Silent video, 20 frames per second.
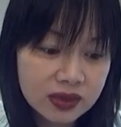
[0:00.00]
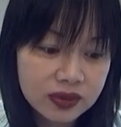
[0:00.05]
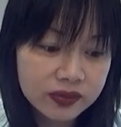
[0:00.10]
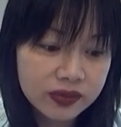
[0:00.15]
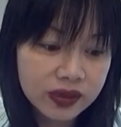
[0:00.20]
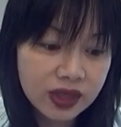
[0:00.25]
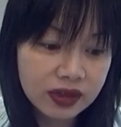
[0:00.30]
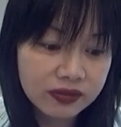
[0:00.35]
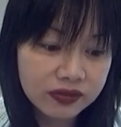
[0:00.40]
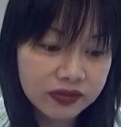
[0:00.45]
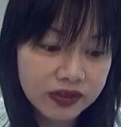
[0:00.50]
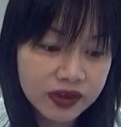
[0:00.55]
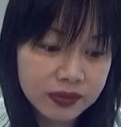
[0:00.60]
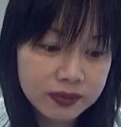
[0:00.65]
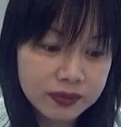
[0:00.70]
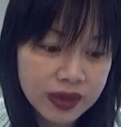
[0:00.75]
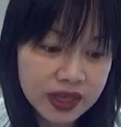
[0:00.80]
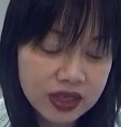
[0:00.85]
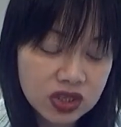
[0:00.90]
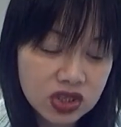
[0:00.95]

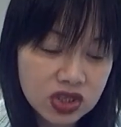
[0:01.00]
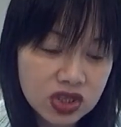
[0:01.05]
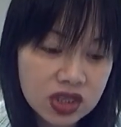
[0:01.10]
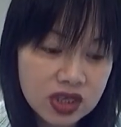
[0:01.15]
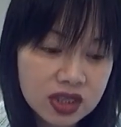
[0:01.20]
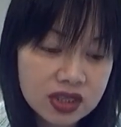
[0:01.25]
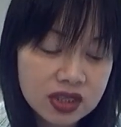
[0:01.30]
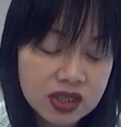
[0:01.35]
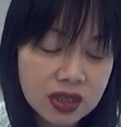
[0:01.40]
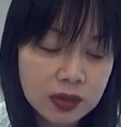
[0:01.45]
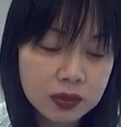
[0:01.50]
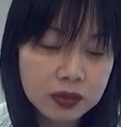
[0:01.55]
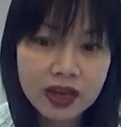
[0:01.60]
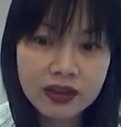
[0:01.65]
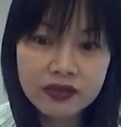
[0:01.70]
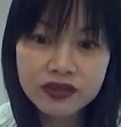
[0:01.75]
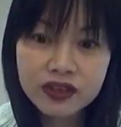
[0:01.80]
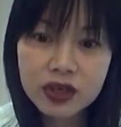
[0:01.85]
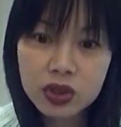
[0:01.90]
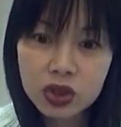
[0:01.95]
inflammation, sometimes
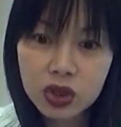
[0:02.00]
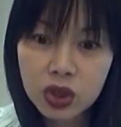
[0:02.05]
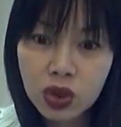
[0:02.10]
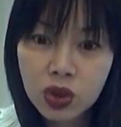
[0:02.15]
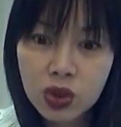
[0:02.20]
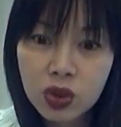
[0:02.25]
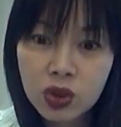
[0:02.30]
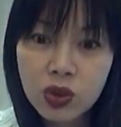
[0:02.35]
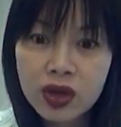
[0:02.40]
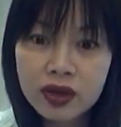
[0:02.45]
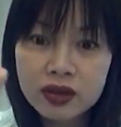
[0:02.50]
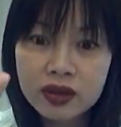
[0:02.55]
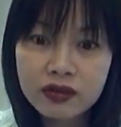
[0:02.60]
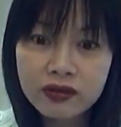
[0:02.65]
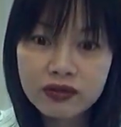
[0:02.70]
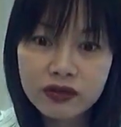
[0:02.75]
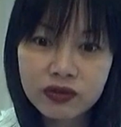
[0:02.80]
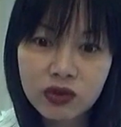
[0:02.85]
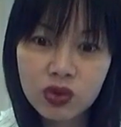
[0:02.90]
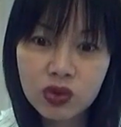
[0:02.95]
feel cold on the
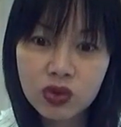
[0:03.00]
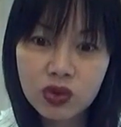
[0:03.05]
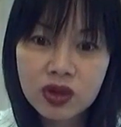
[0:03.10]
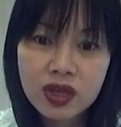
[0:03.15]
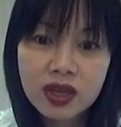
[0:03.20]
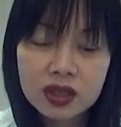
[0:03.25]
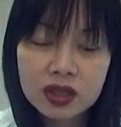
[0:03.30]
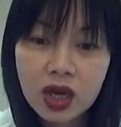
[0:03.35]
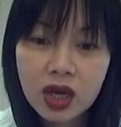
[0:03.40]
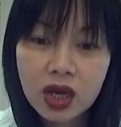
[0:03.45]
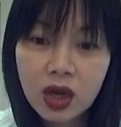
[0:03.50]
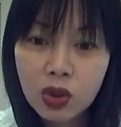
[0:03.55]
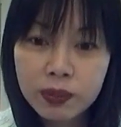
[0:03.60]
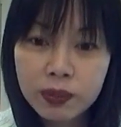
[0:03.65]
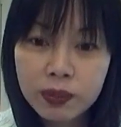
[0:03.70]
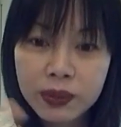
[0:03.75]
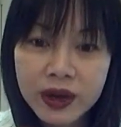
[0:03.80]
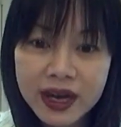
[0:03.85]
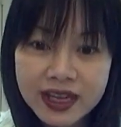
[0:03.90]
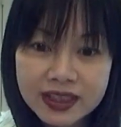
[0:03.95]
full cold
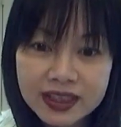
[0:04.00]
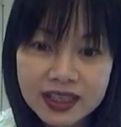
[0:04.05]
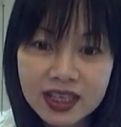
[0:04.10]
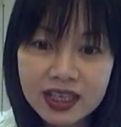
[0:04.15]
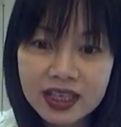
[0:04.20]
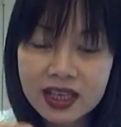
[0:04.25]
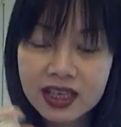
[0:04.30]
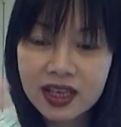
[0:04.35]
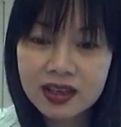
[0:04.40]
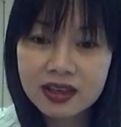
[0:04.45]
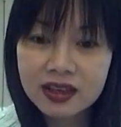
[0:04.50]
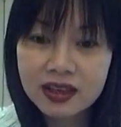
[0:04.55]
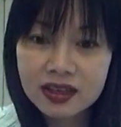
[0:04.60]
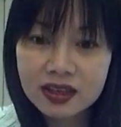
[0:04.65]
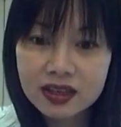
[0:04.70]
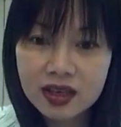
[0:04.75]
body and